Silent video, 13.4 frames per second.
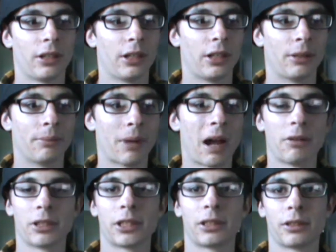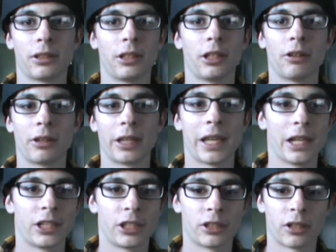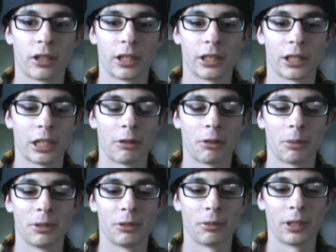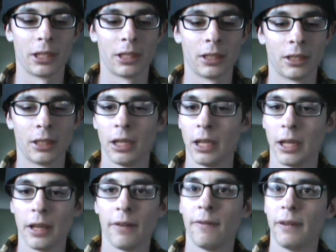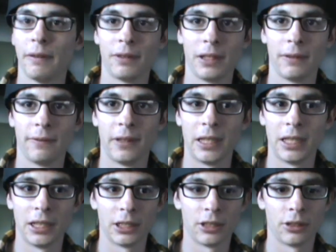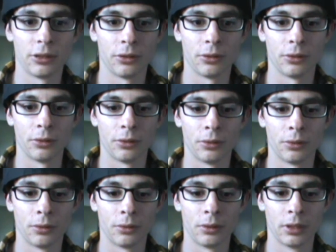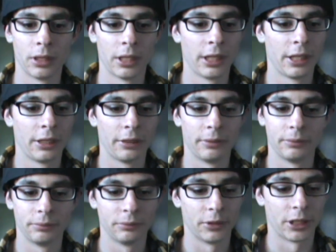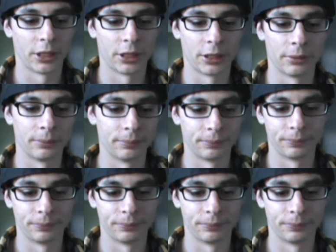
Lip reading: I was engaging targets anywhere between 50 feet to about